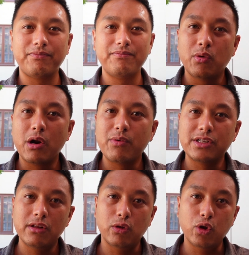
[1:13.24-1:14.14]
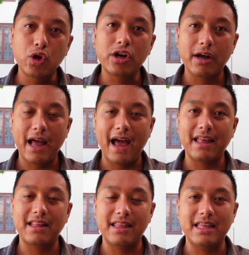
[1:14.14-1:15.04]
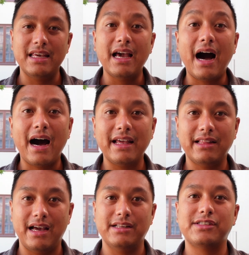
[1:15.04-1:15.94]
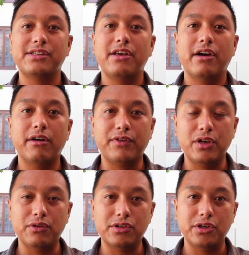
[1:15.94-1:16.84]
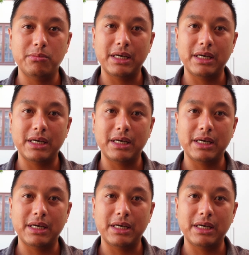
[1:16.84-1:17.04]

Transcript: So why don't we look at the highlights of Q2,